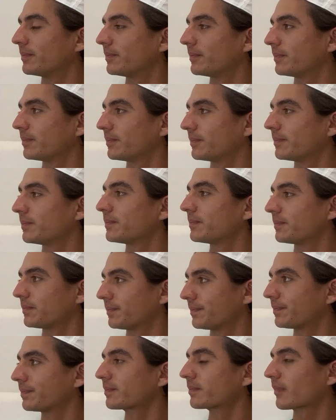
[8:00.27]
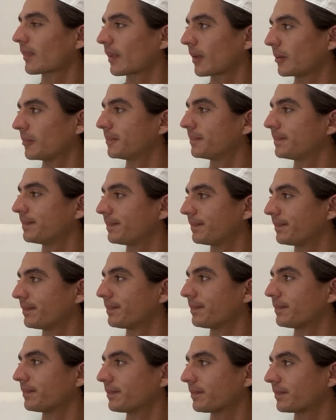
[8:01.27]

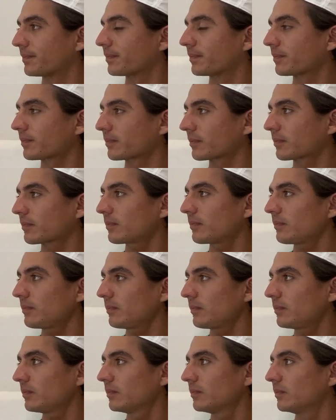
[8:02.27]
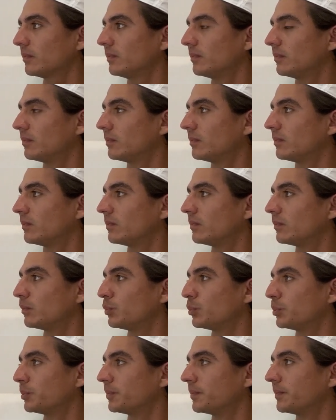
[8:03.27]

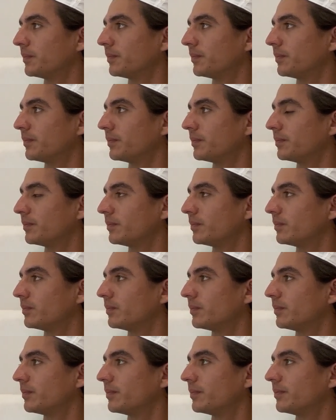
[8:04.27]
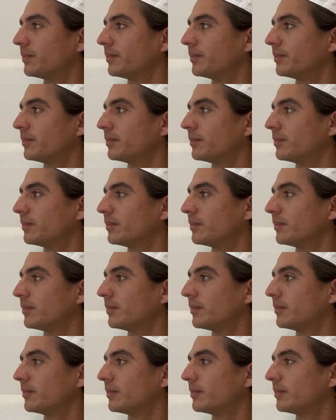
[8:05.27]

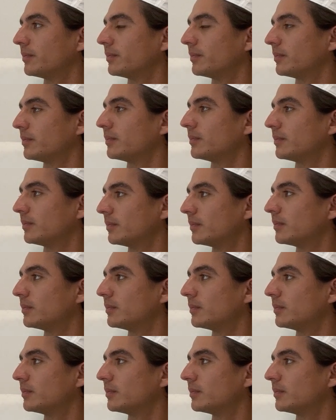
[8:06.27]
[no speech]